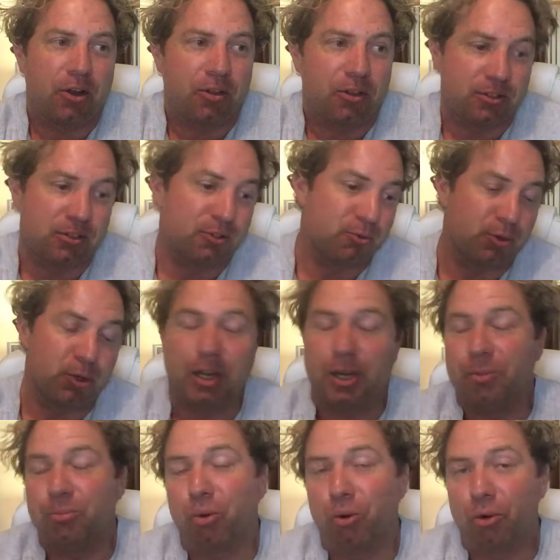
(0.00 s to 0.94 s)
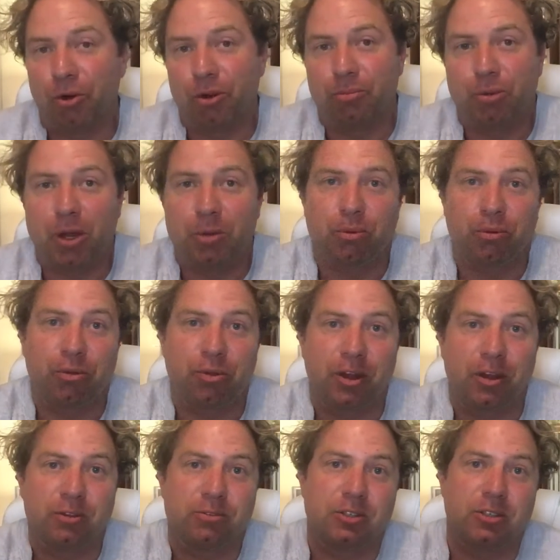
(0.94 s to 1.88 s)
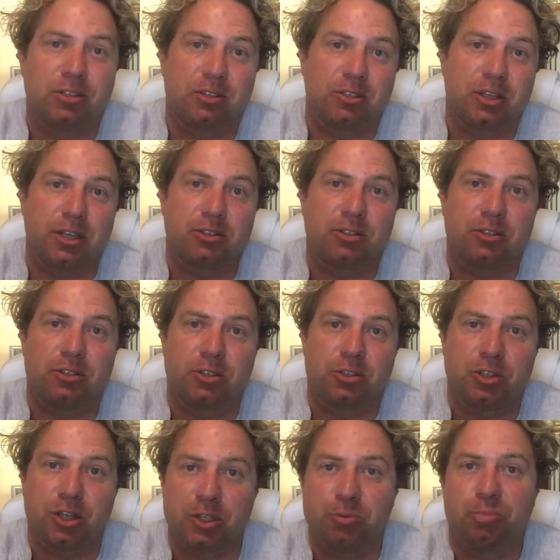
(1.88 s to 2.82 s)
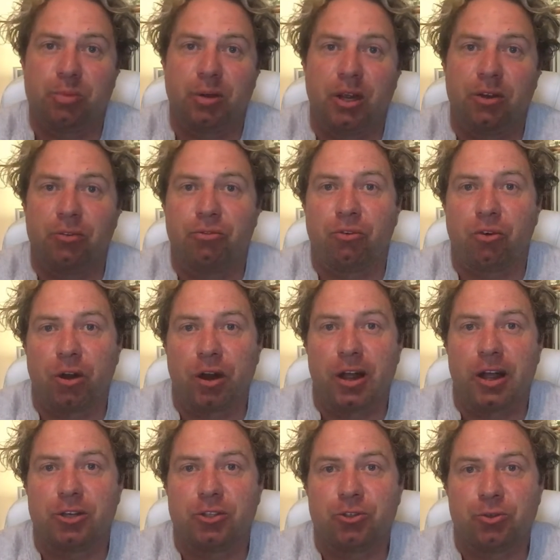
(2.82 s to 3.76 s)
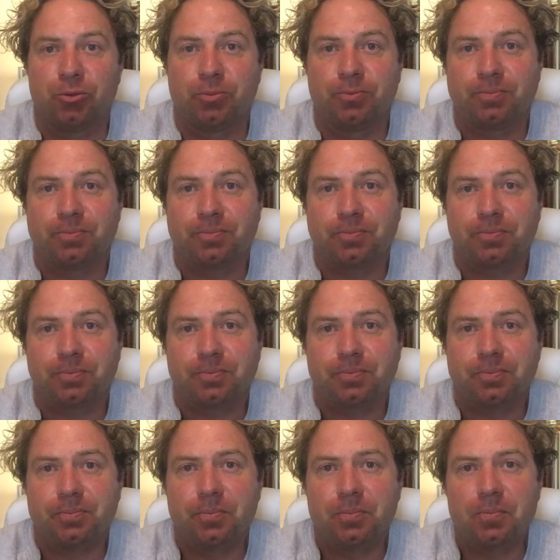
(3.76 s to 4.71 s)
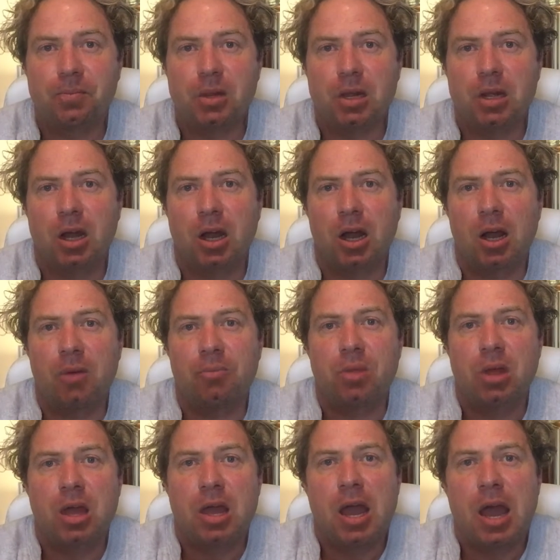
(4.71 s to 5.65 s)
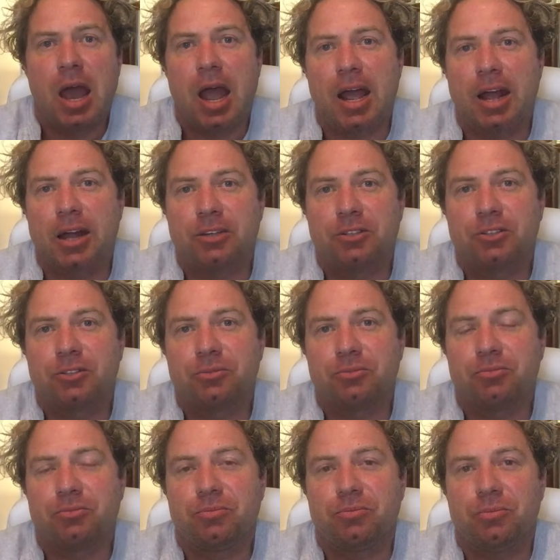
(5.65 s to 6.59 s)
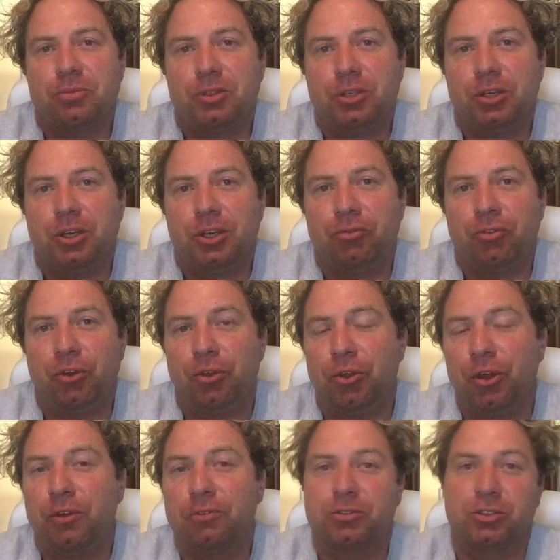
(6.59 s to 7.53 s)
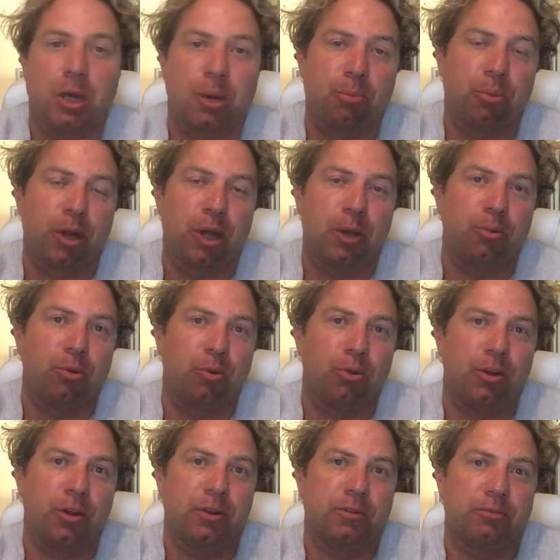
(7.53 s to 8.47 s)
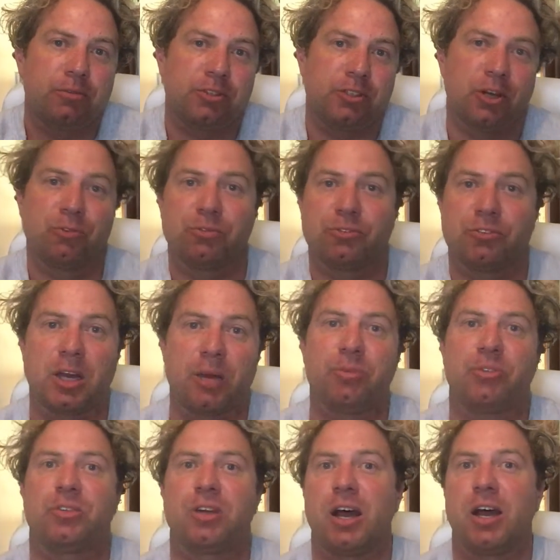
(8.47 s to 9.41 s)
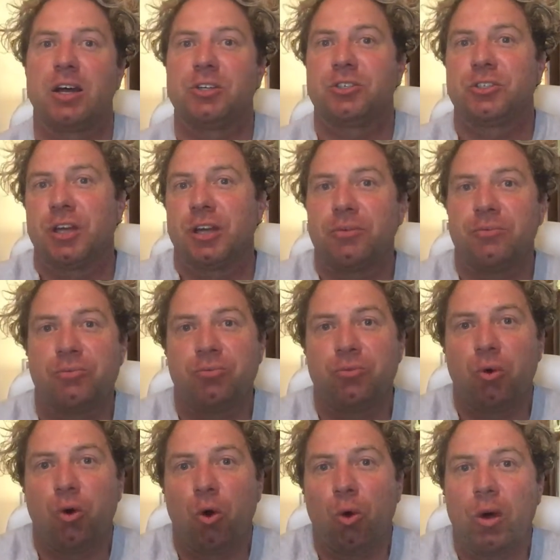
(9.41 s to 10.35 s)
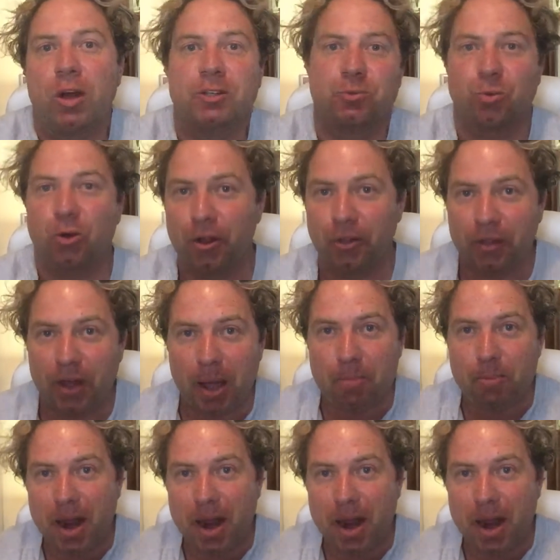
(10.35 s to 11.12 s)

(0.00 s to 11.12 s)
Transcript: this is really important. People think of success as it just being financial. And if you think of some people that self-sabotage, they've always wanted that